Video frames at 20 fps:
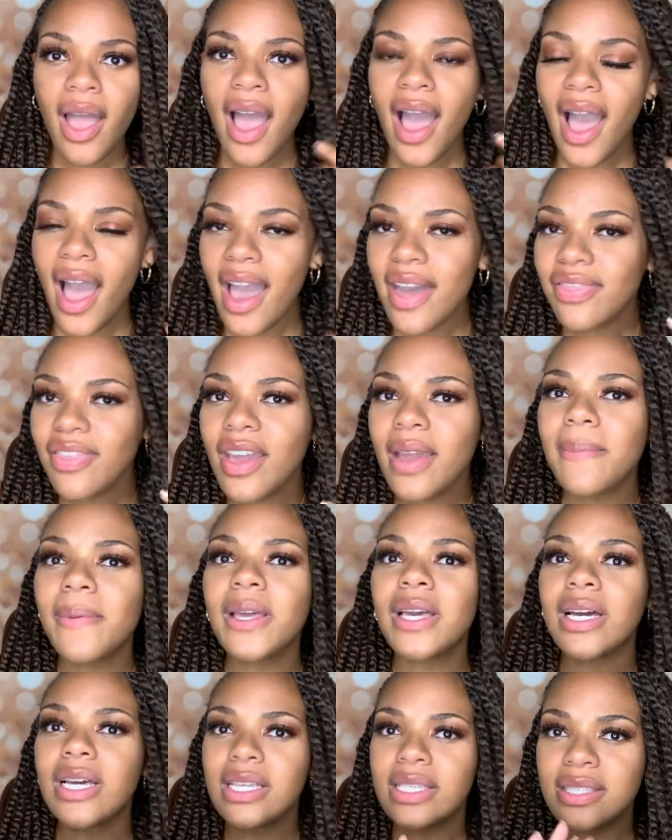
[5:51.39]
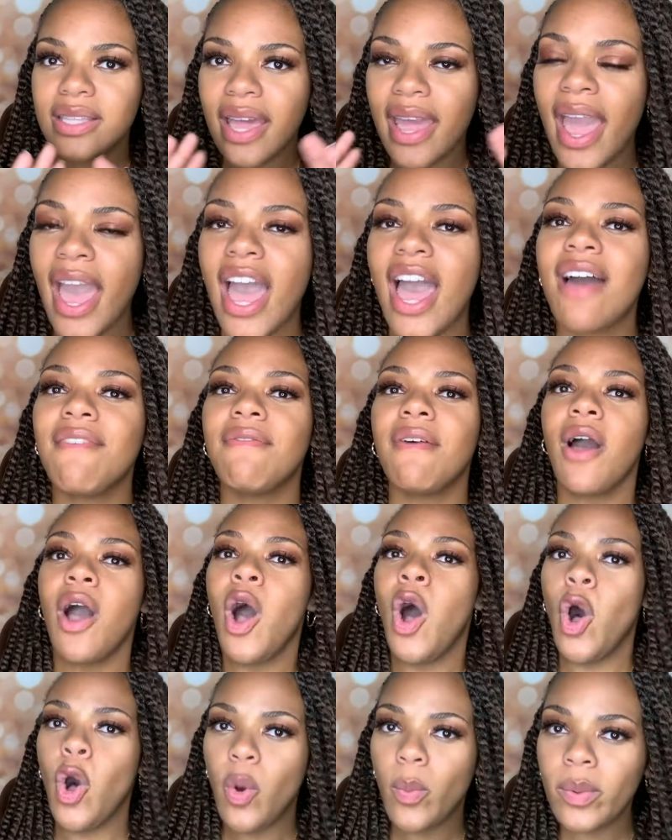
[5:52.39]
I think because they have
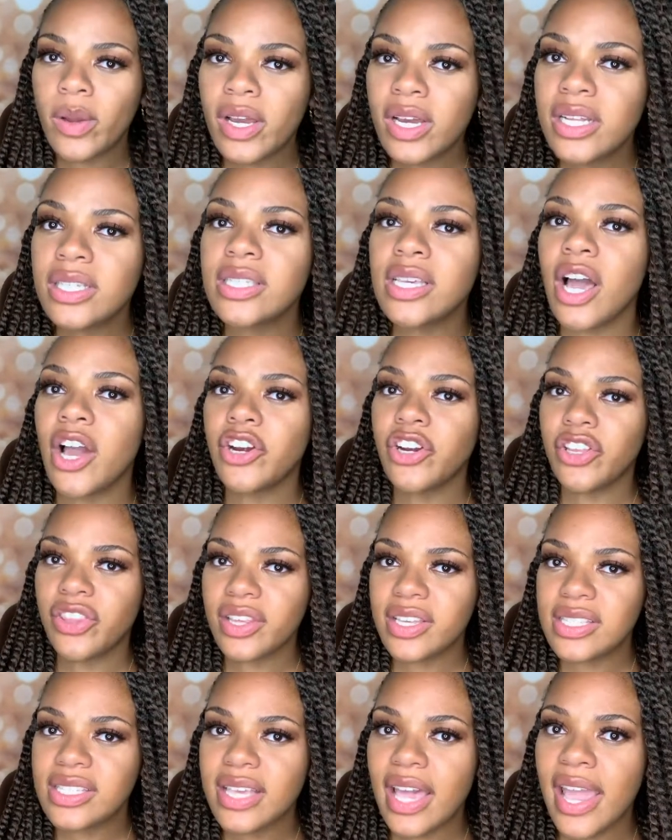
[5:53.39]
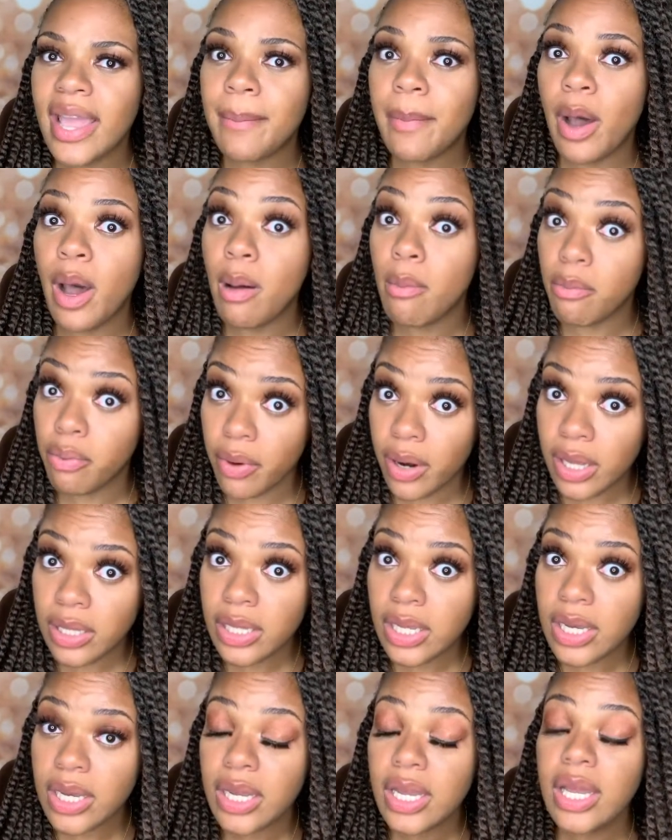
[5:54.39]
HomeGoods under the same
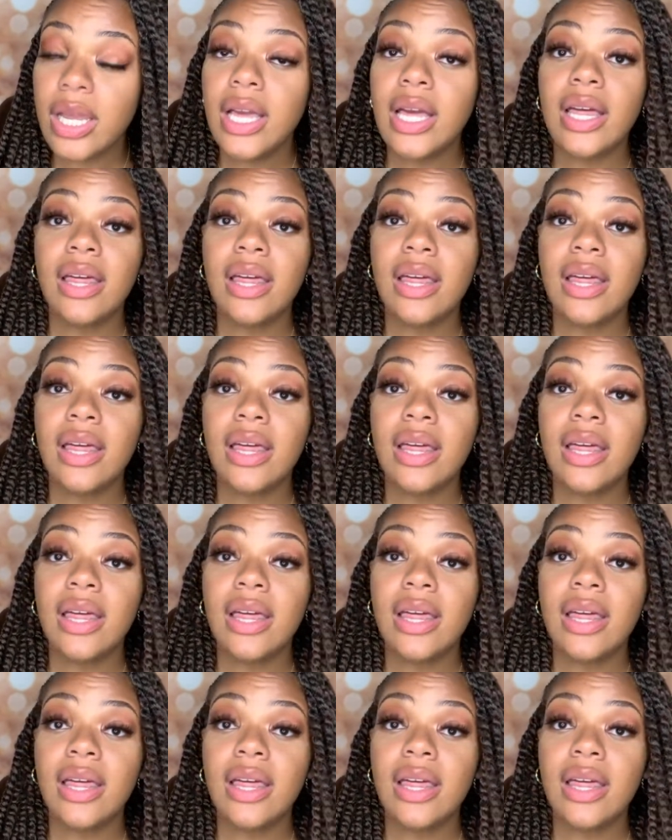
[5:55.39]
umbrella,